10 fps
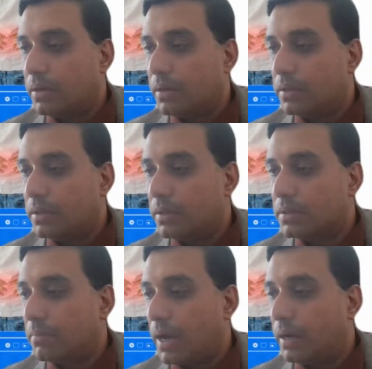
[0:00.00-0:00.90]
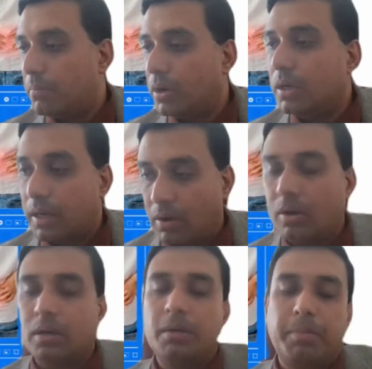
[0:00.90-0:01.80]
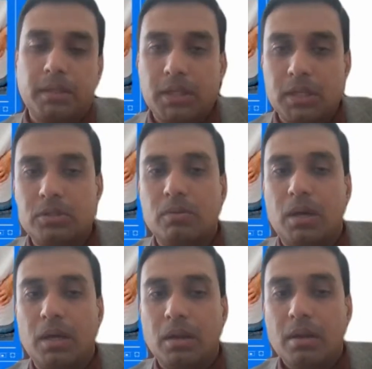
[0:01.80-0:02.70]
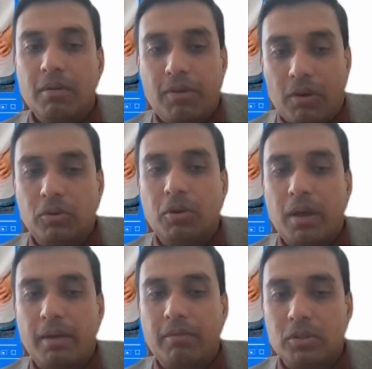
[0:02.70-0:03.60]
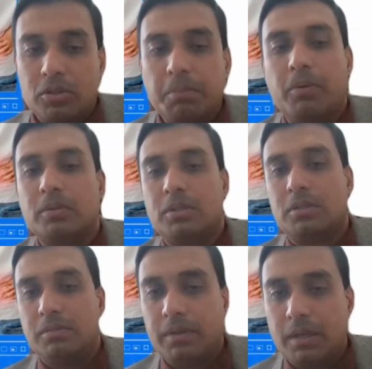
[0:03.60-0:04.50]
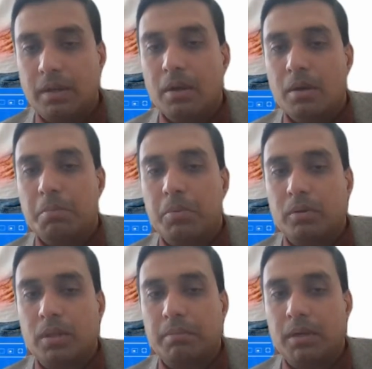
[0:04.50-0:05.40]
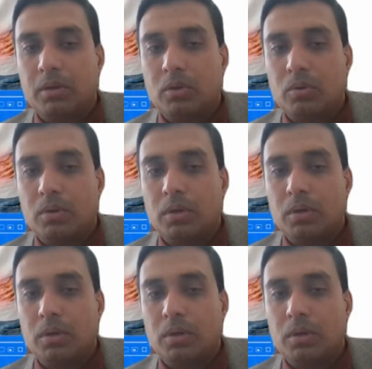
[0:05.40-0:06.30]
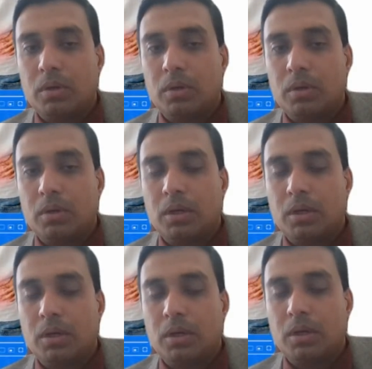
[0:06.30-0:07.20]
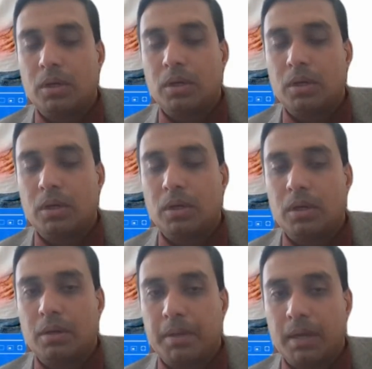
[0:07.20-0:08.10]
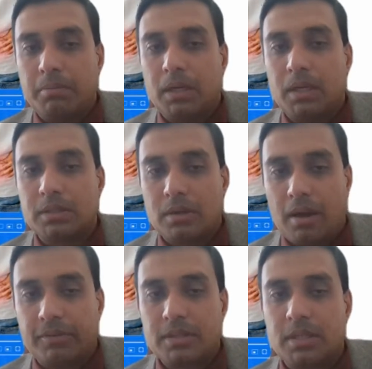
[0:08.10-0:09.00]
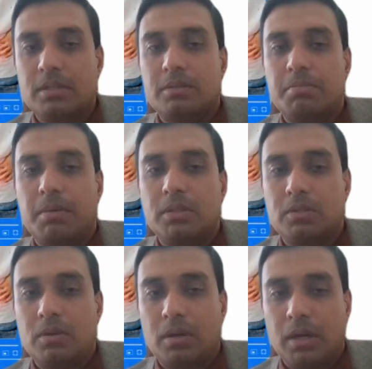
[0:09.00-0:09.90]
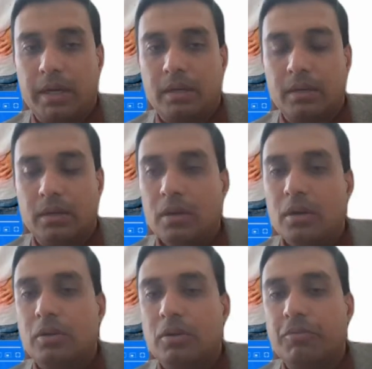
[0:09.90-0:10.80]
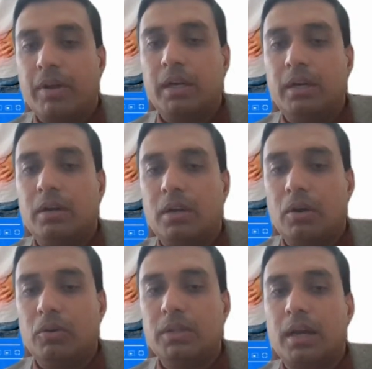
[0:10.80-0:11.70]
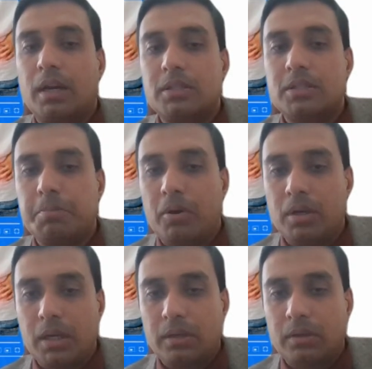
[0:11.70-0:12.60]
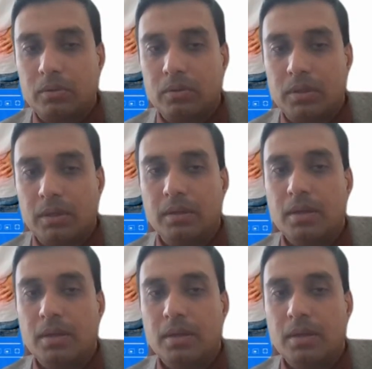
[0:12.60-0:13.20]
and monitoring. Already patients who are found to have osteoporosis, we put them into a BMD test after 6 months or later to find out how they are responding to the